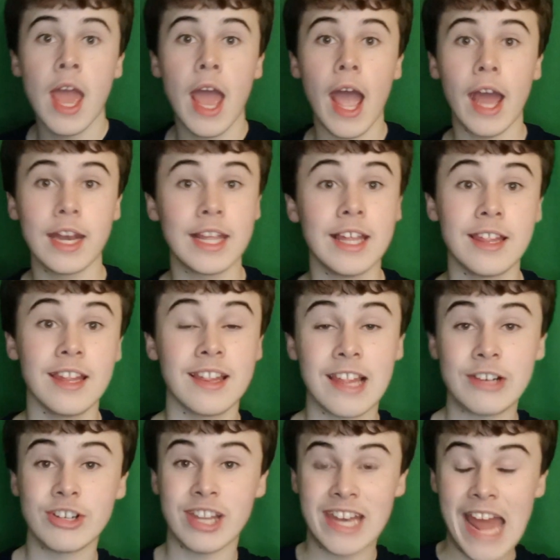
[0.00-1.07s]
and he sees
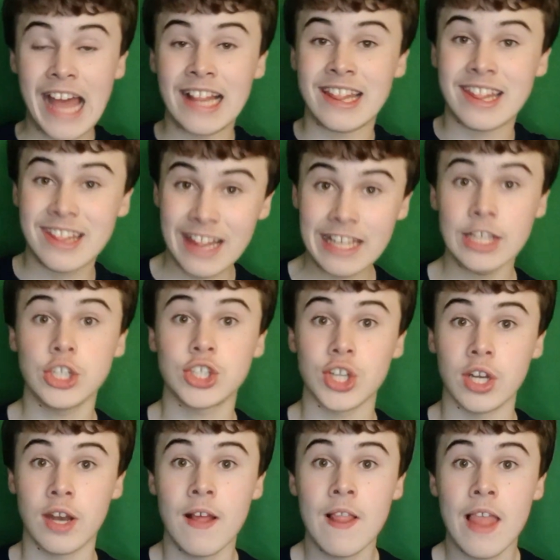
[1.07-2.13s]
there is an
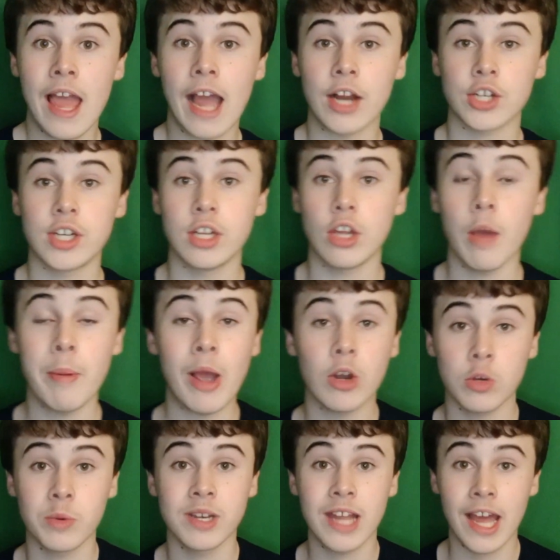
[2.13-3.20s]
Alsatian actually about
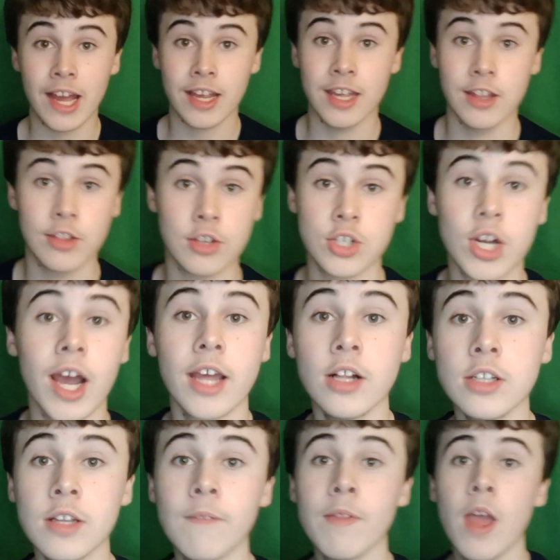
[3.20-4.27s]
to attack his
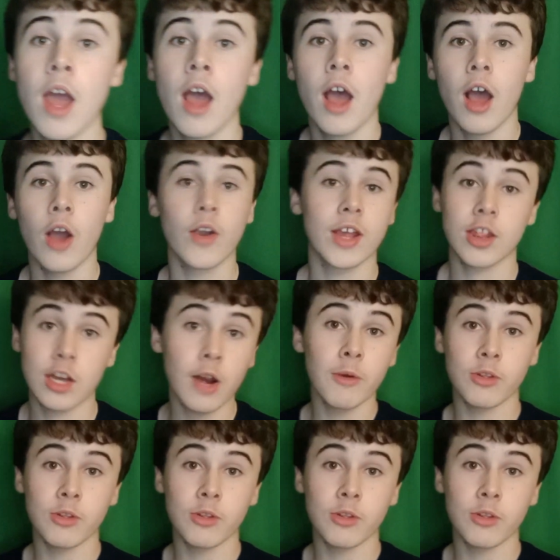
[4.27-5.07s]
child. Okay, so now